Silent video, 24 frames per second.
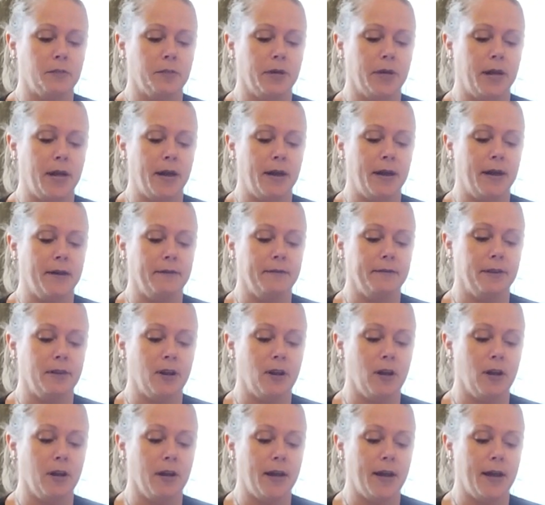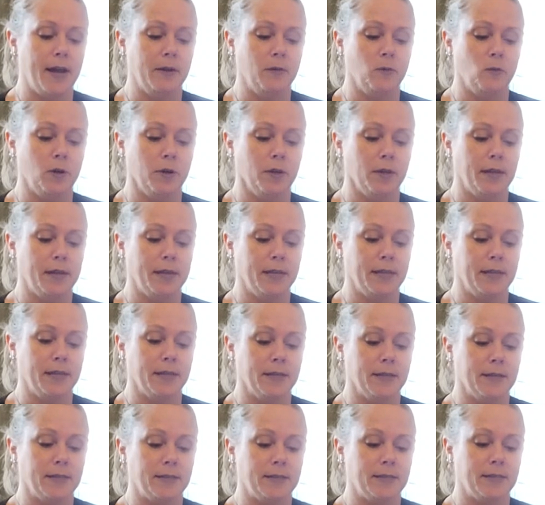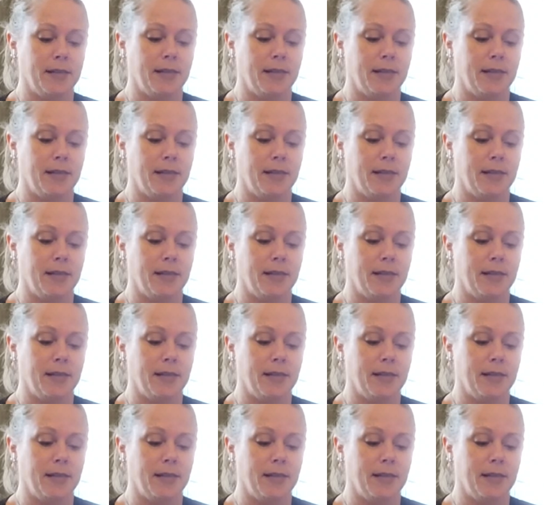but I have not had one like this